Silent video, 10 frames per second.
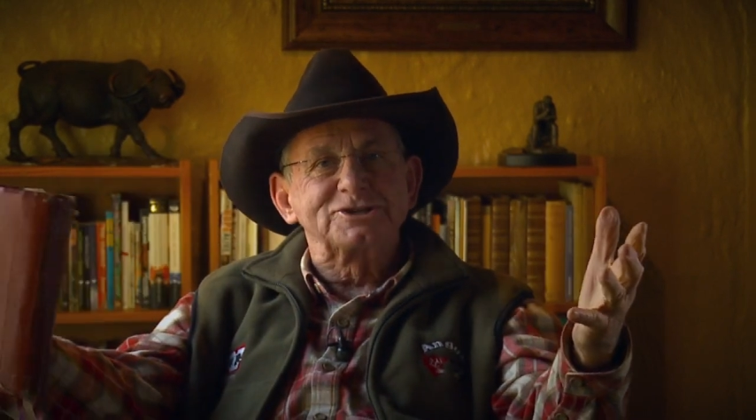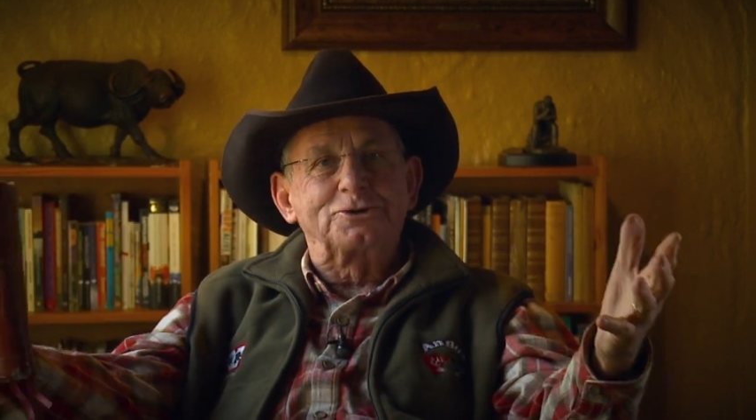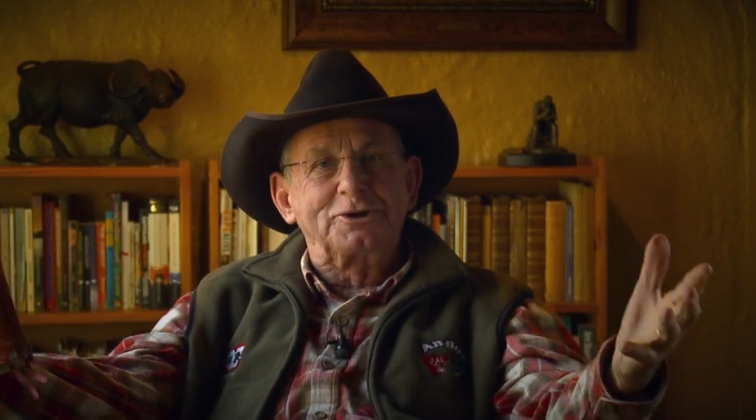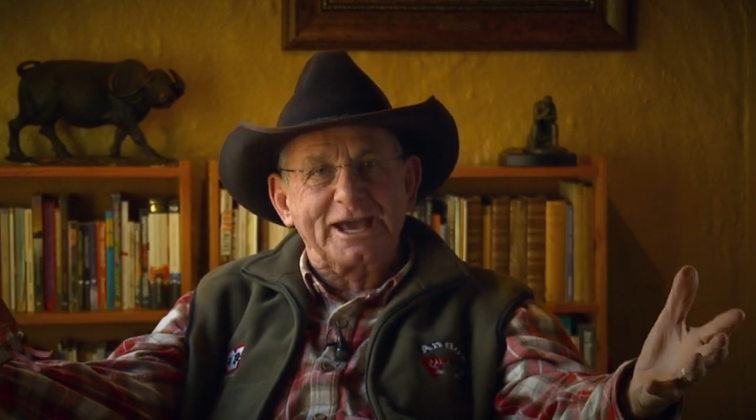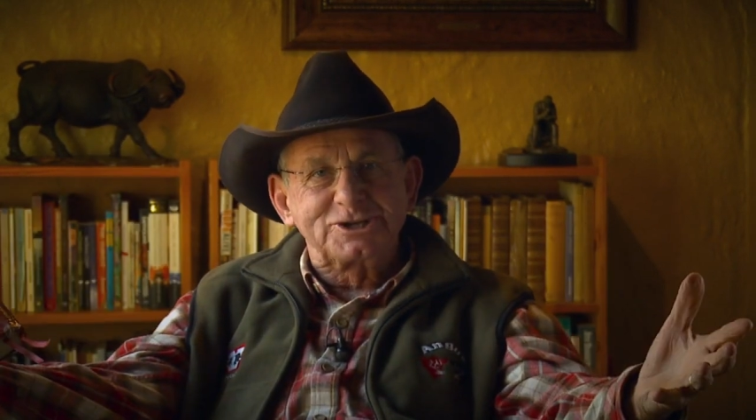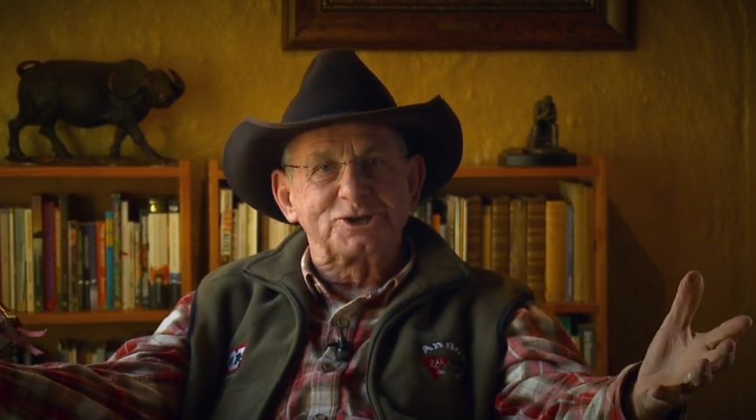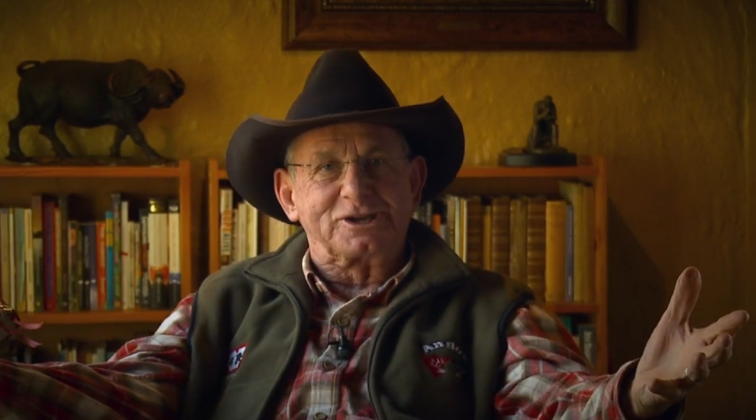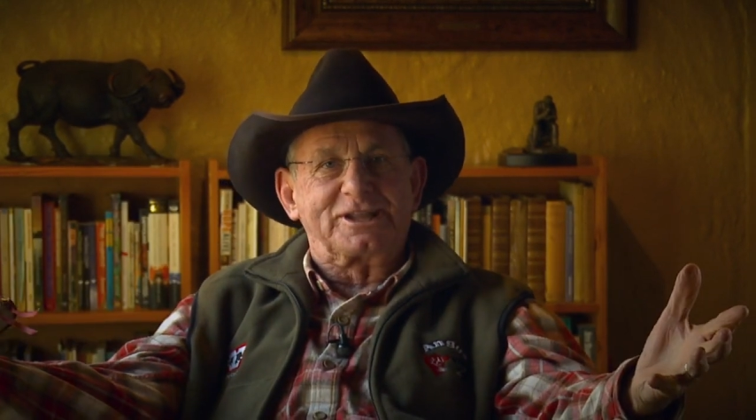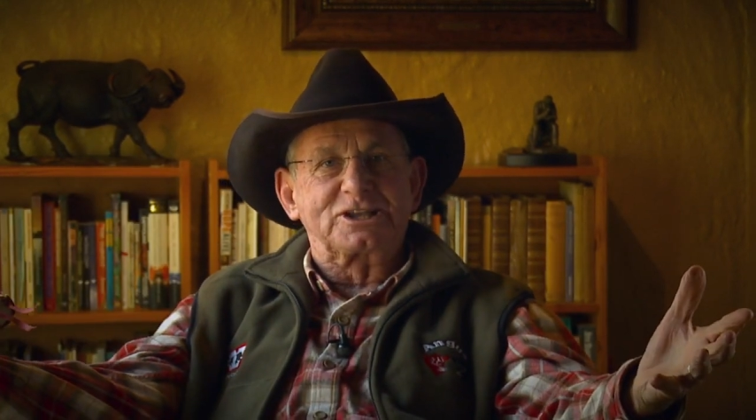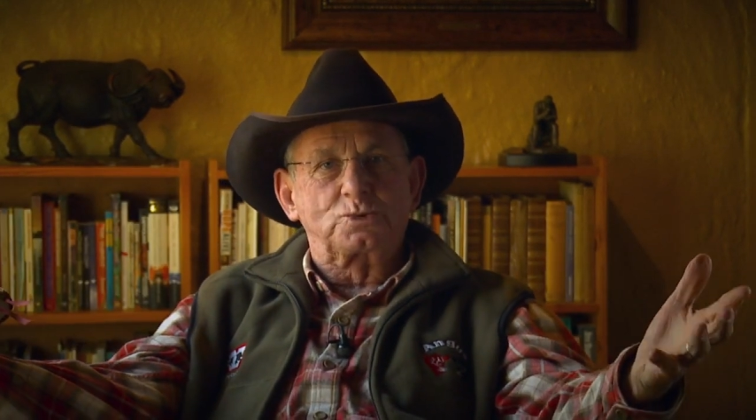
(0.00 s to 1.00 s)
creation.
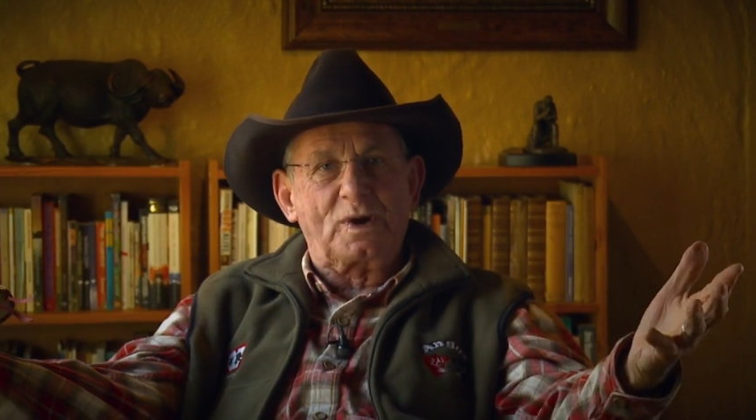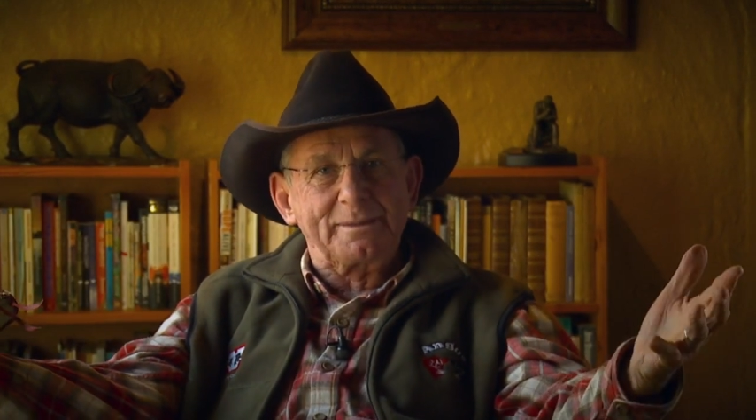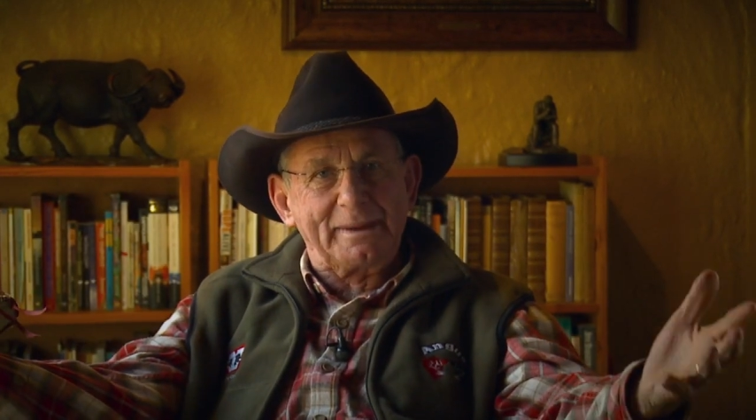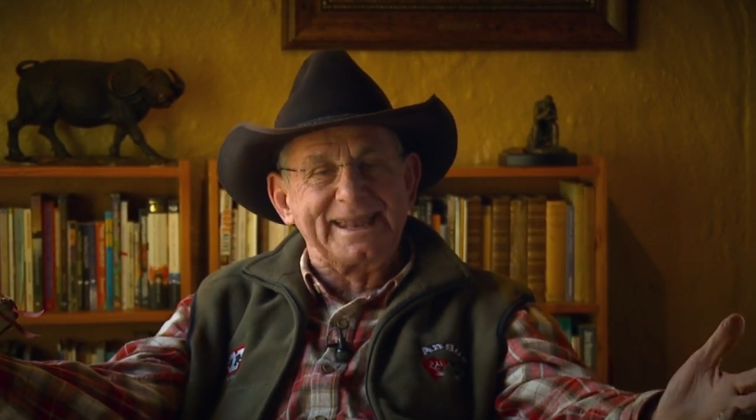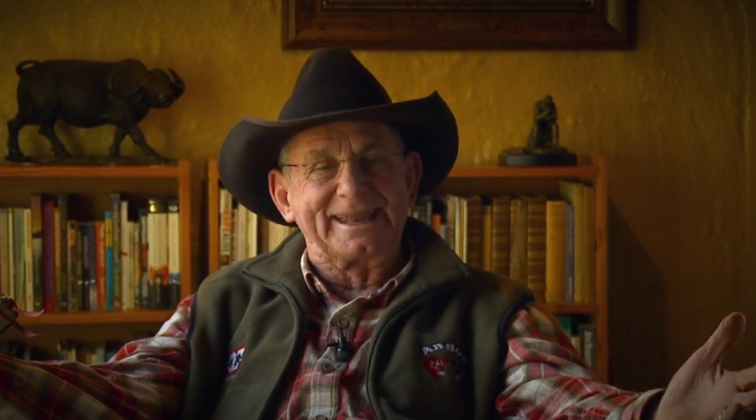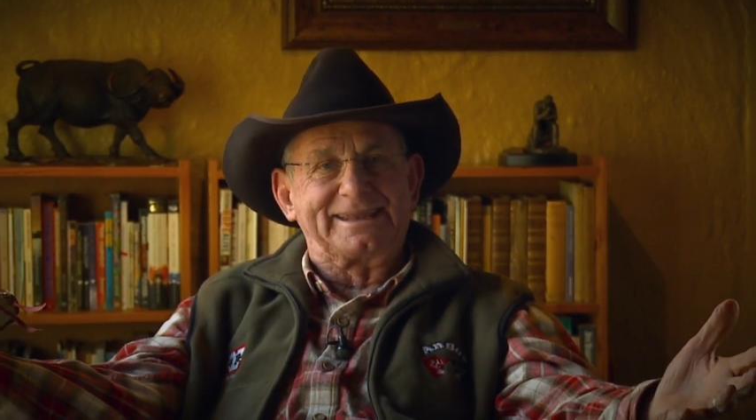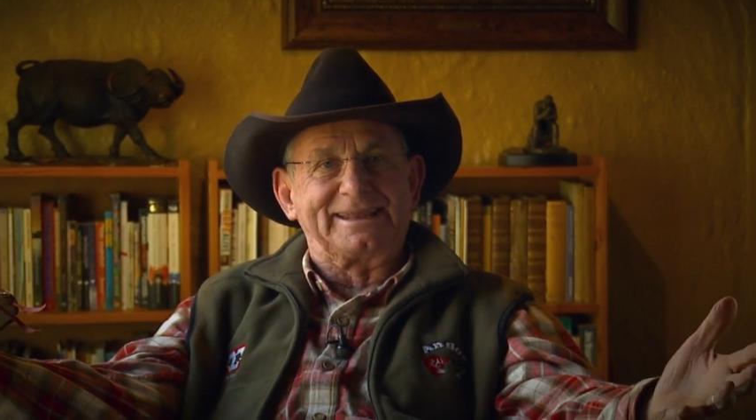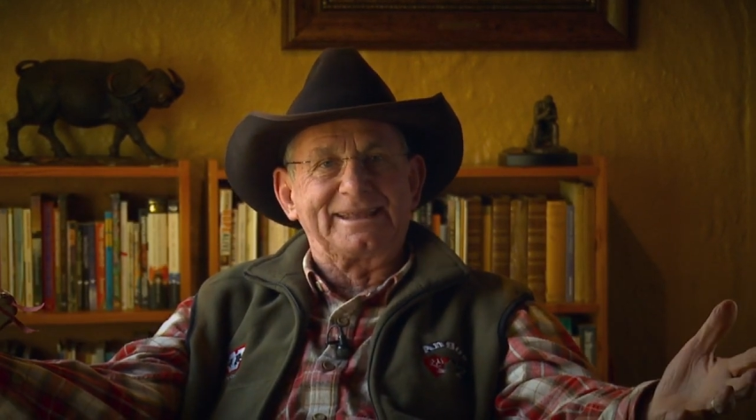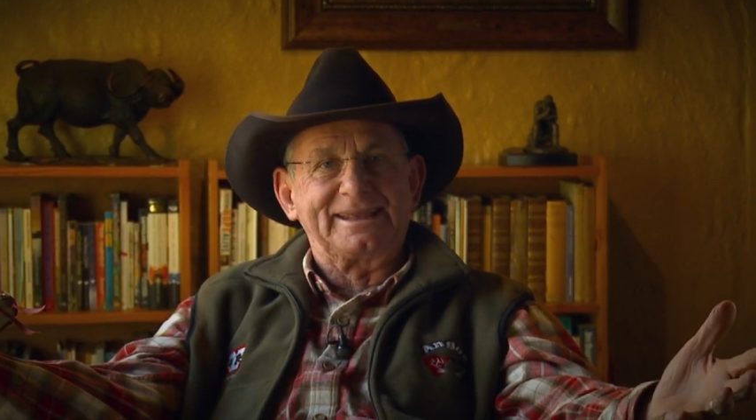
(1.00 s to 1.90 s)
That's why He made it.